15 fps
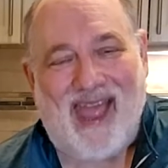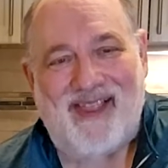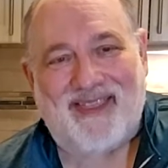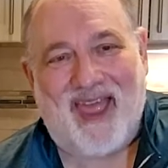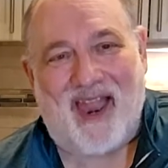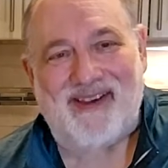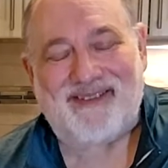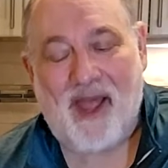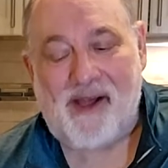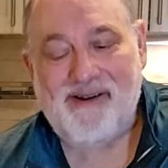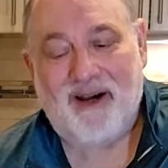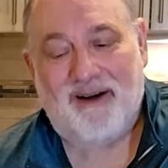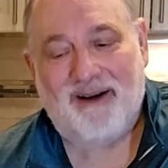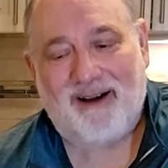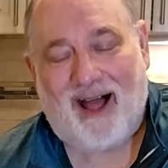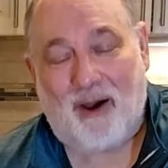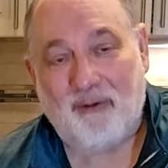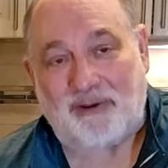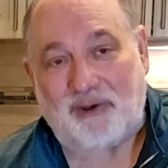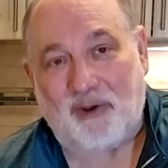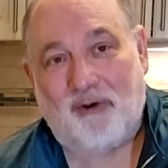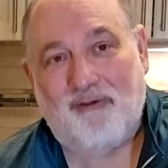that I
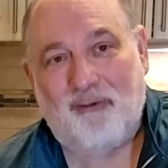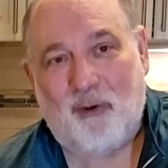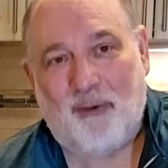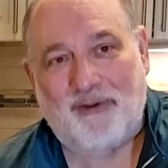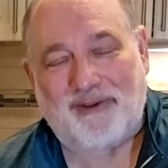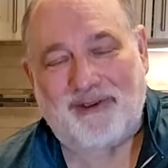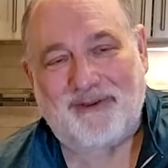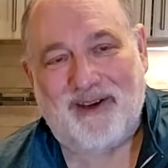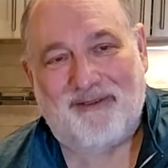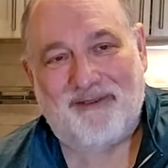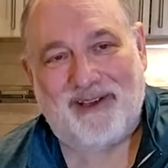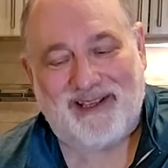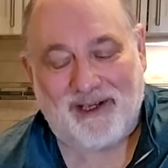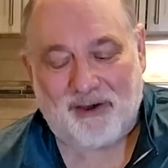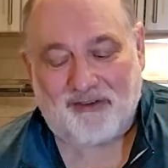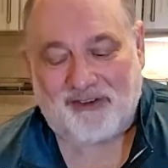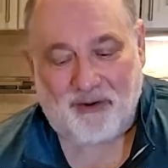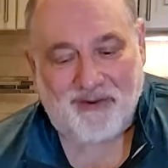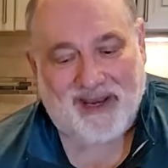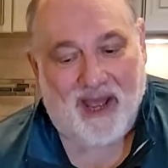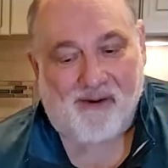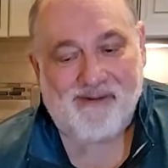would look forward to every year. So
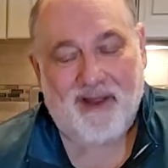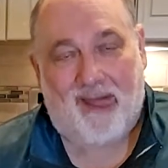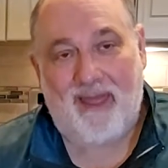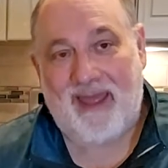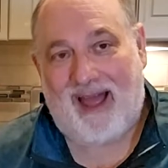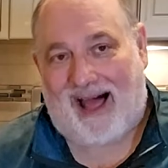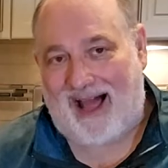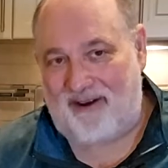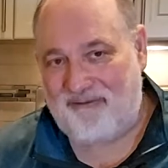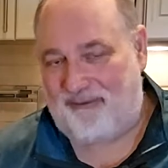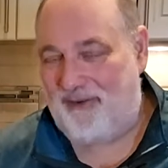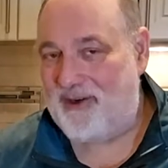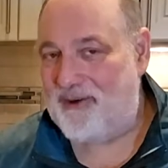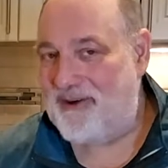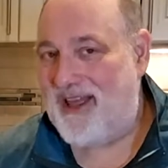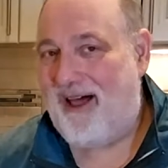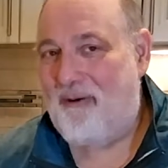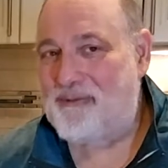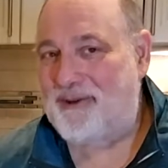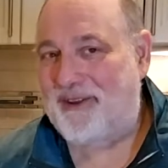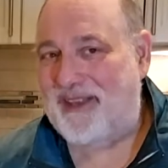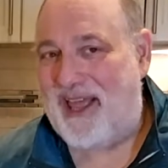now I figured out
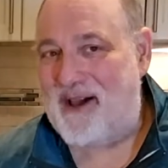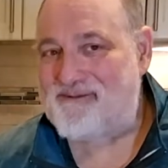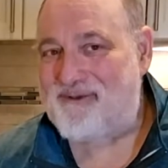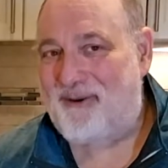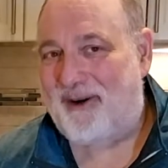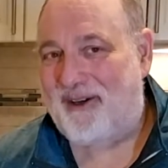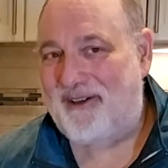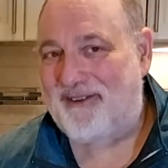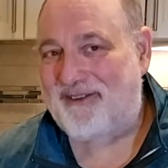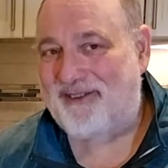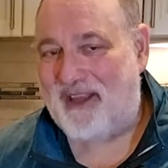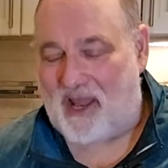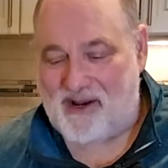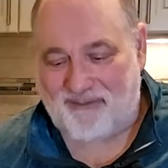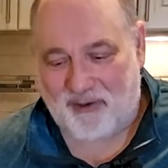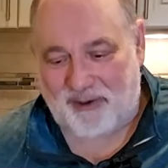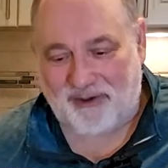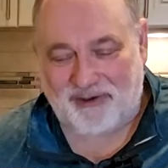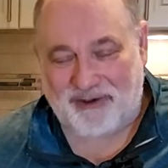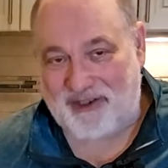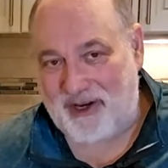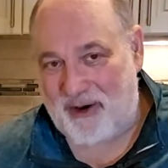what that was, and I'm going to
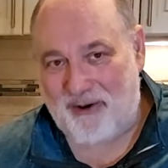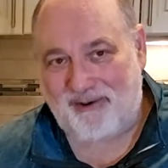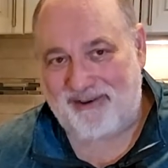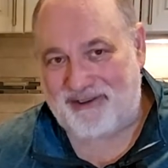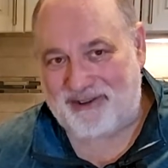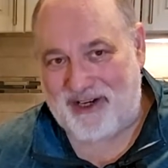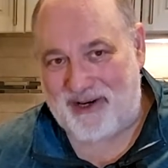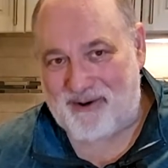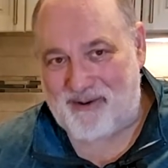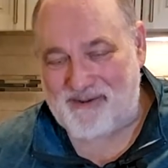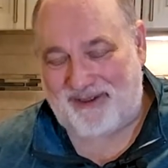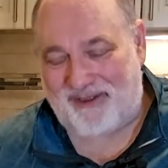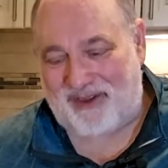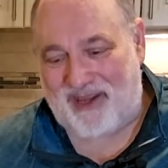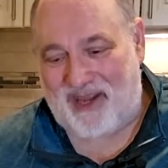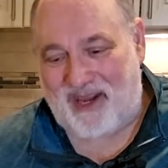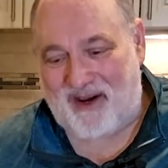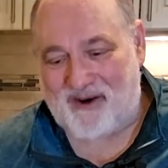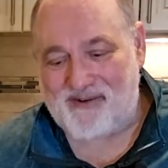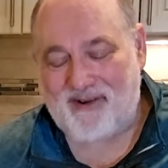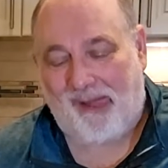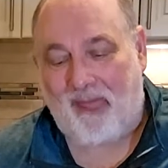share it with you
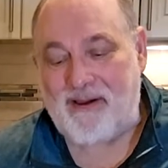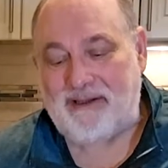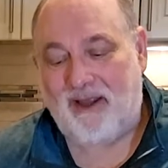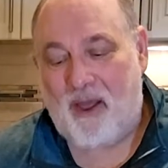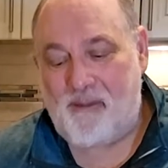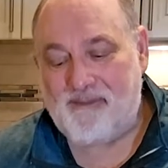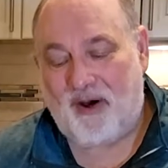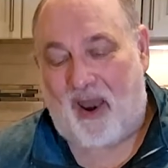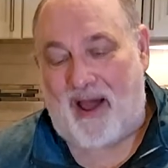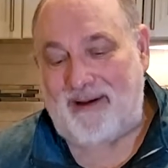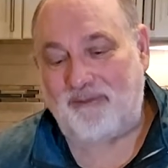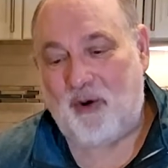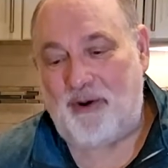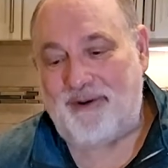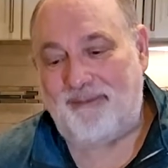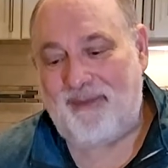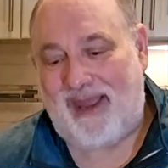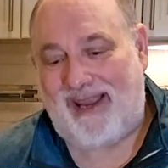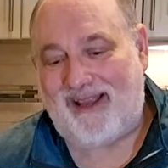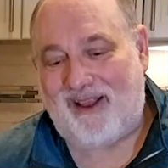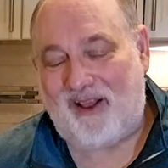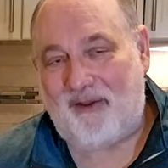here, but I'm going to
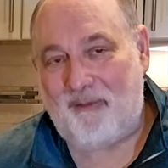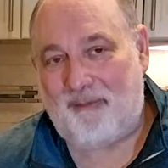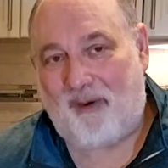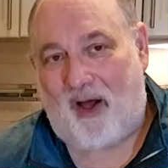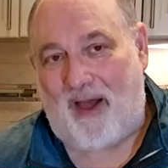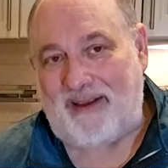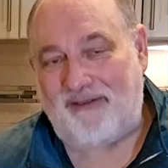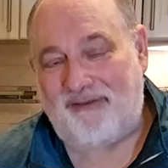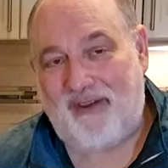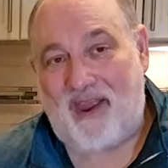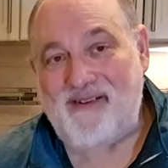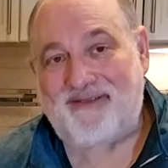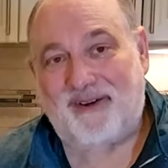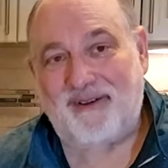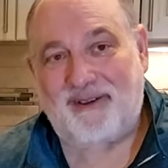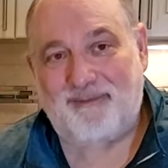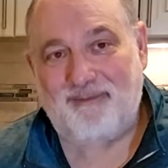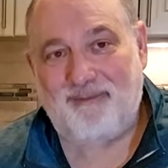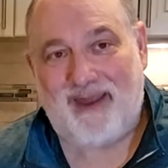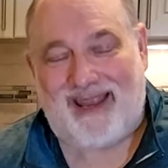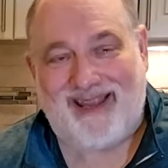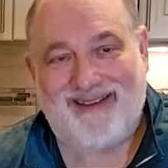make my favorite
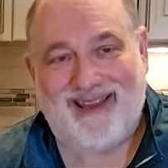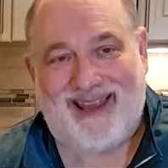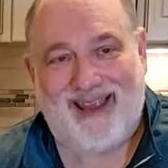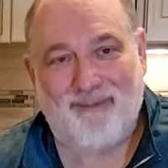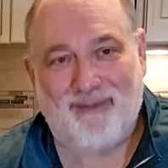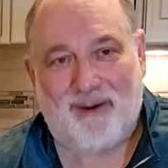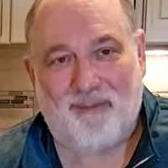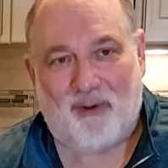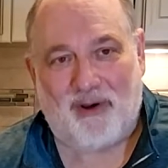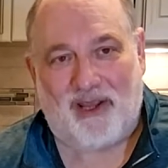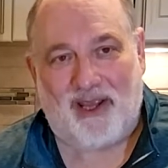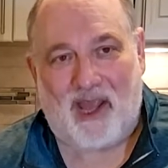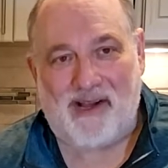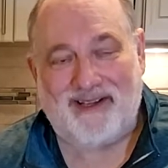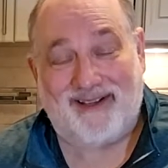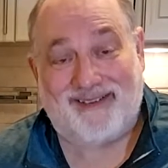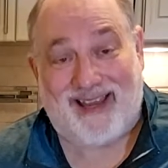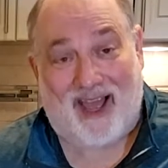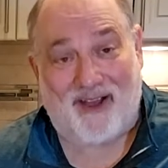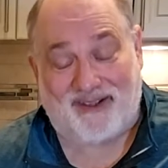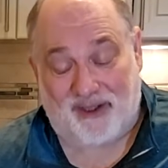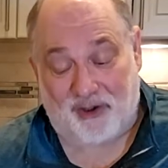May Day memory
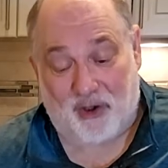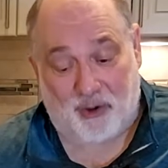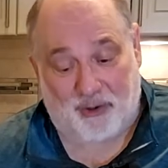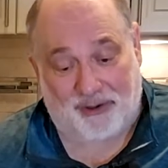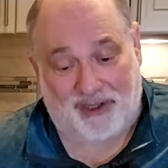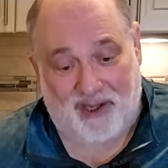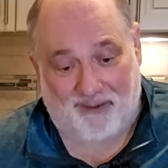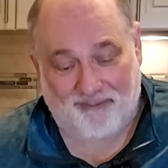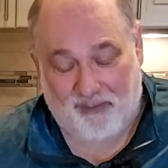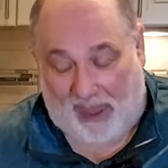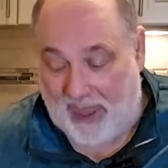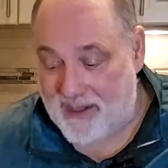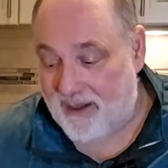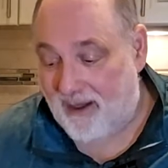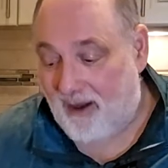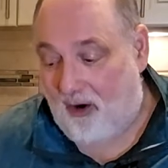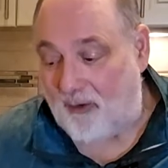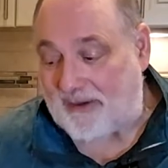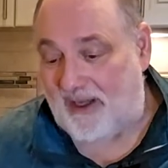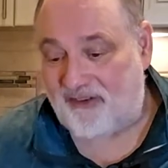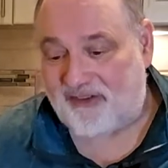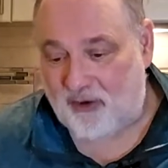Italian hoagie.
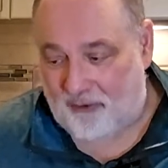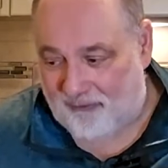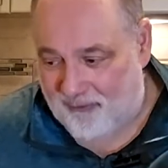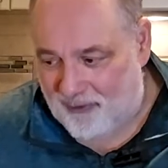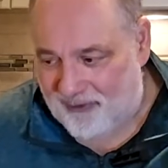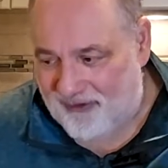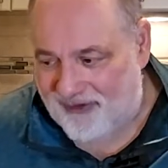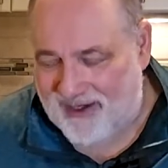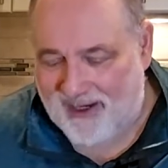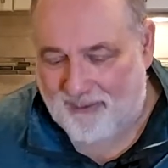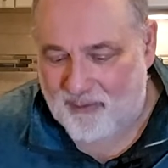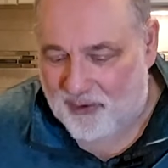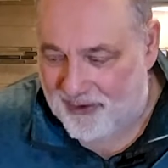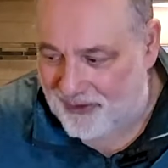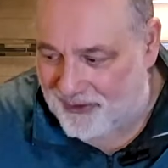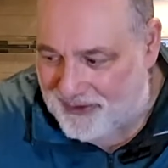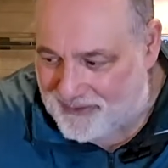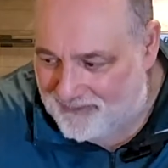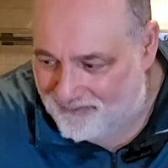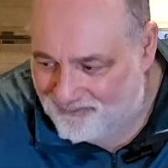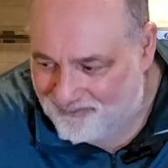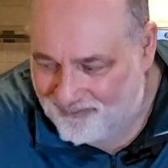Okay, so the first thing I'm going to
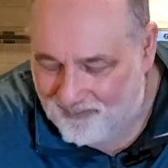do